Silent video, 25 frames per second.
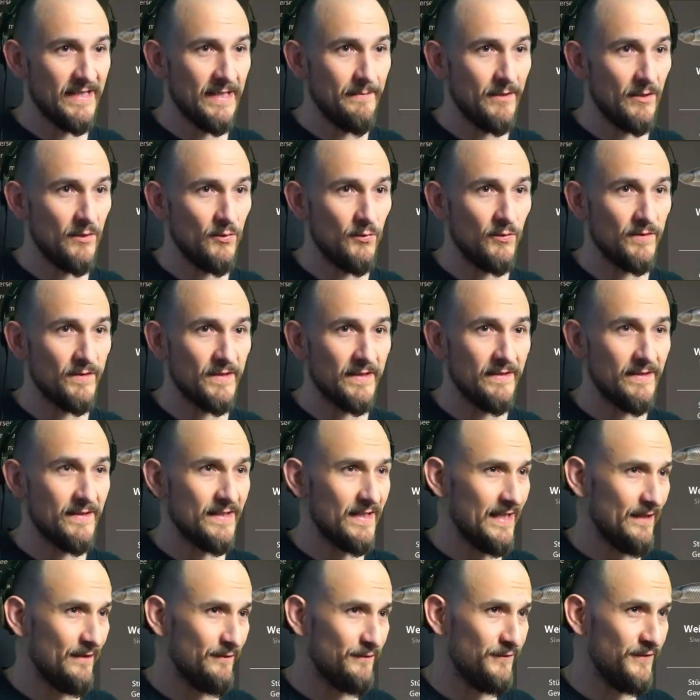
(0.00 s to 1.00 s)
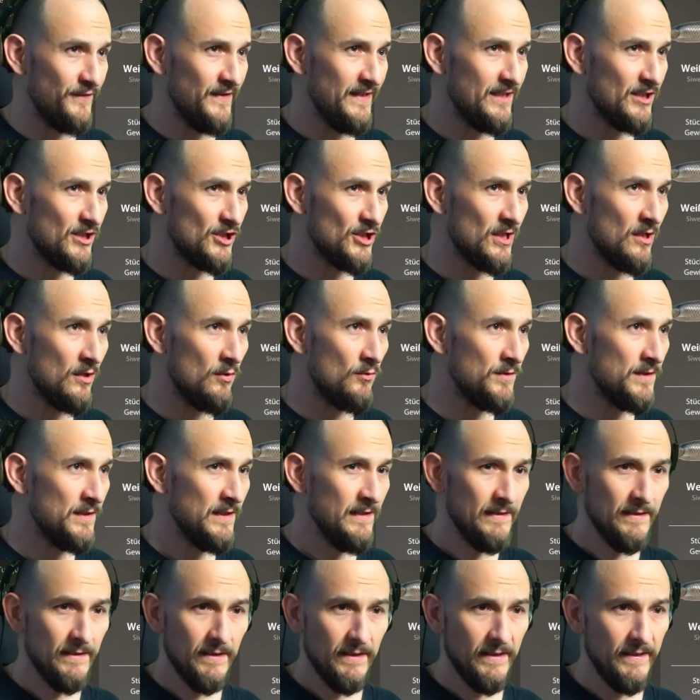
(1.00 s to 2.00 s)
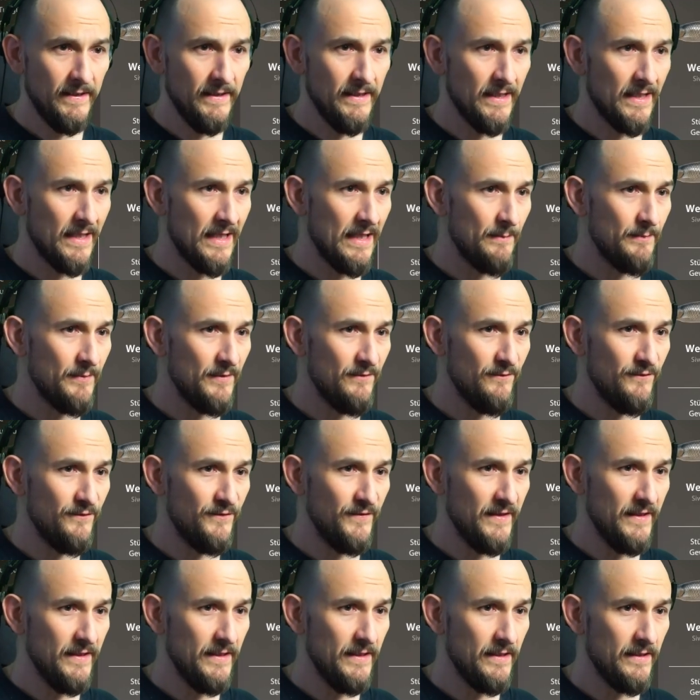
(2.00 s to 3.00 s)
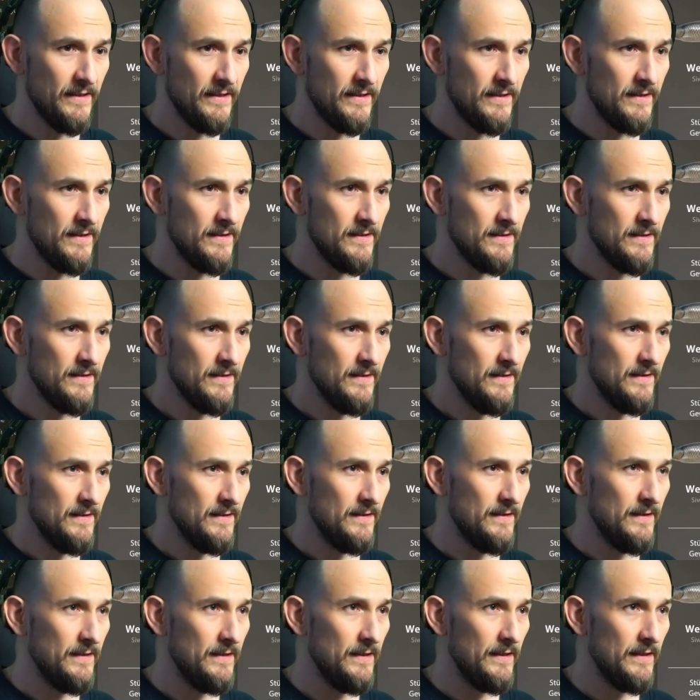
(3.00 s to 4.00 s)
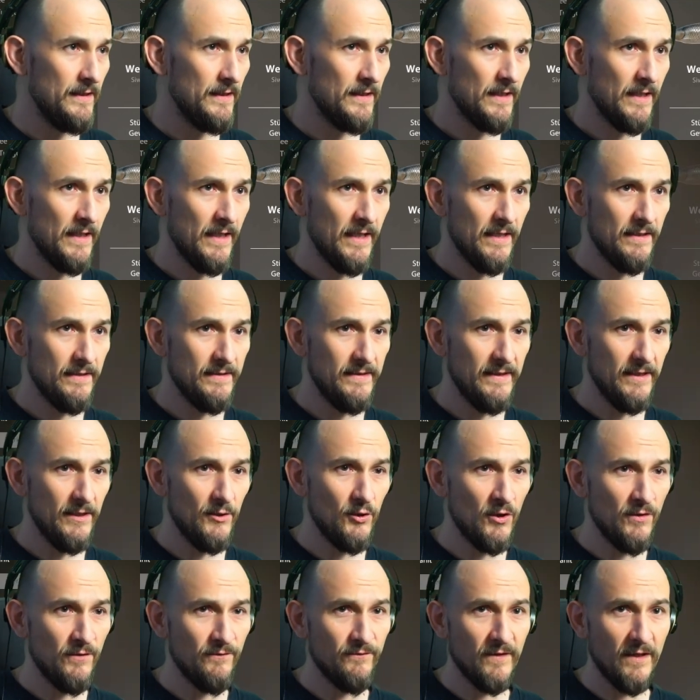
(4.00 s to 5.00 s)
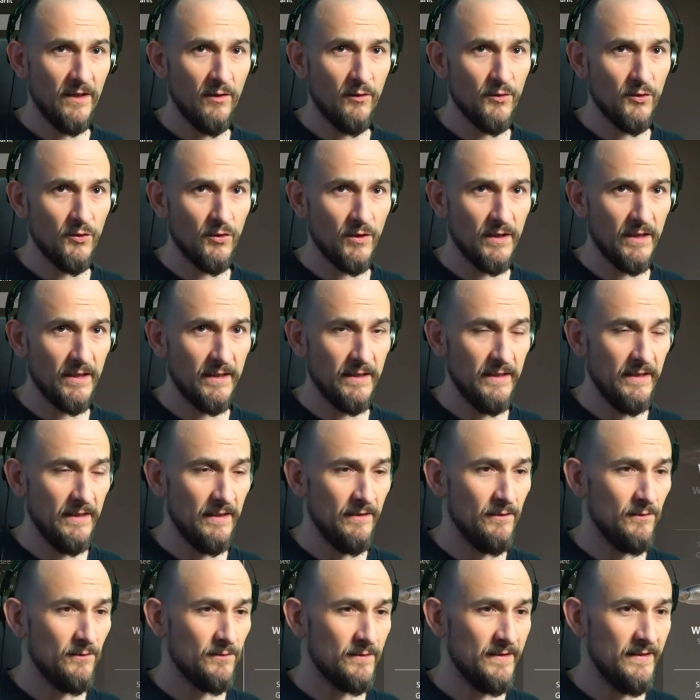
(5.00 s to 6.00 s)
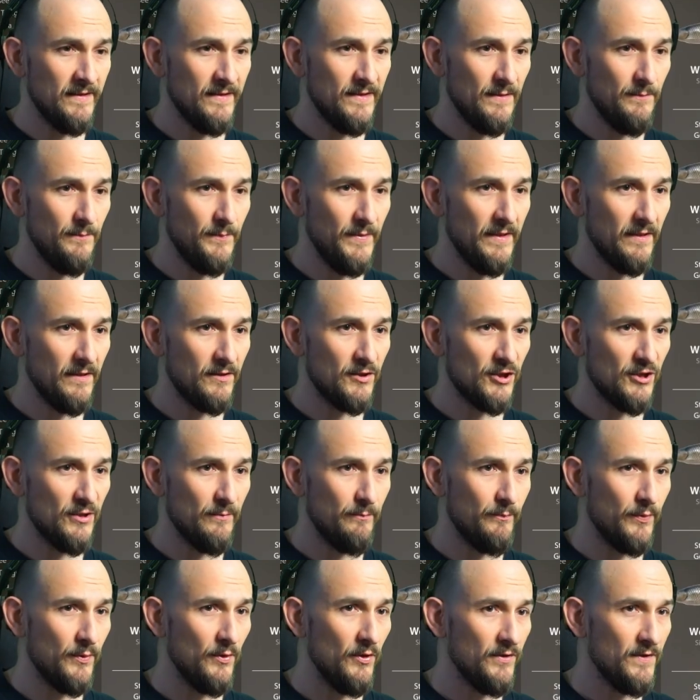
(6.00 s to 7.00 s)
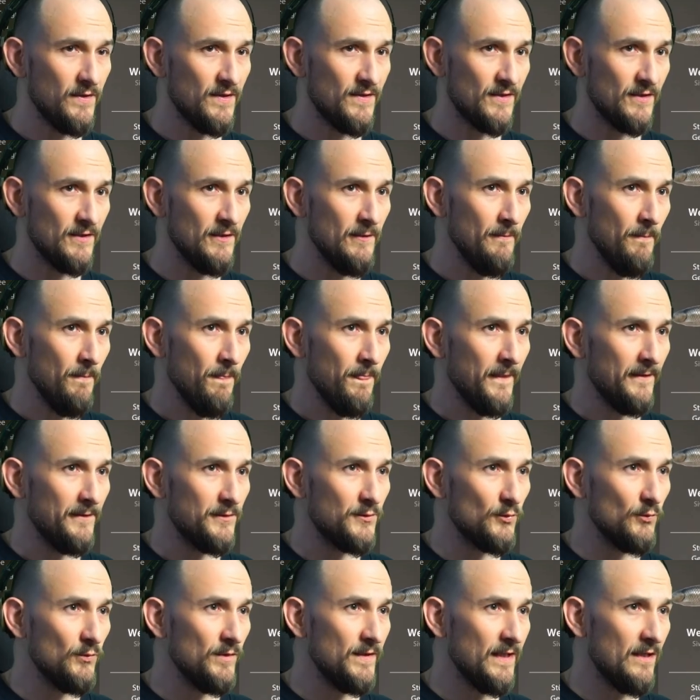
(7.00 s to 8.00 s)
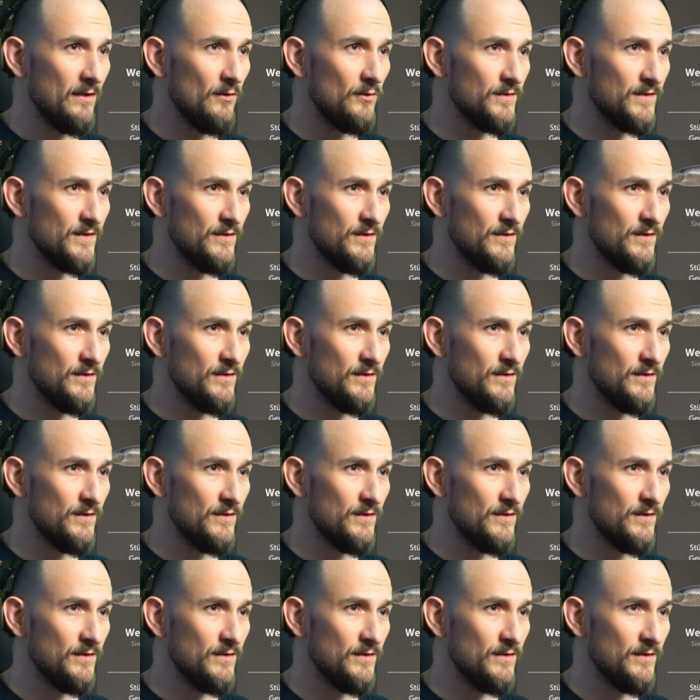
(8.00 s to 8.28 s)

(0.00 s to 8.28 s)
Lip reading: And we could still go for the Taran, definitely an option, but then at the spot to the right. Otherwise, let's have a quick